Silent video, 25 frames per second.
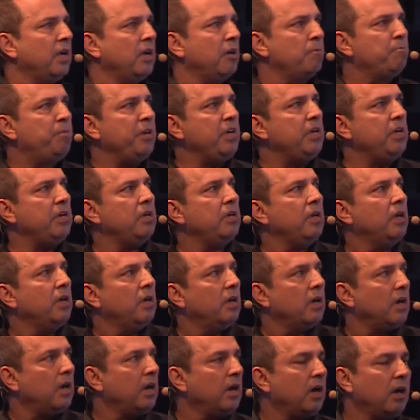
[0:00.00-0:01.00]
be
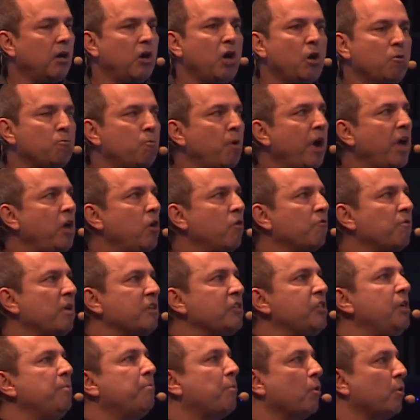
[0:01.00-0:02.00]
a way of
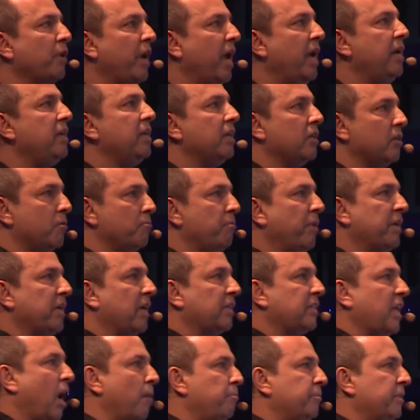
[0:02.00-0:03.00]
reciprocating by
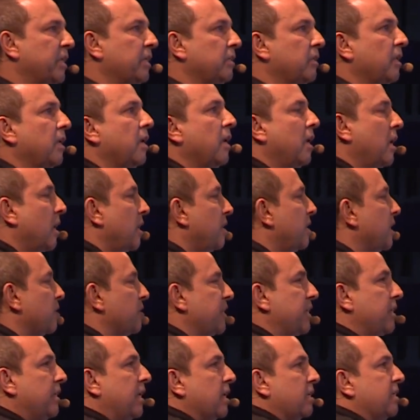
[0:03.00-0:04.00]
adapting
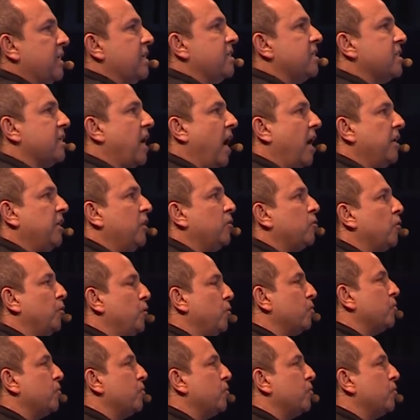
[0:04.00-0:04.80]
their design into new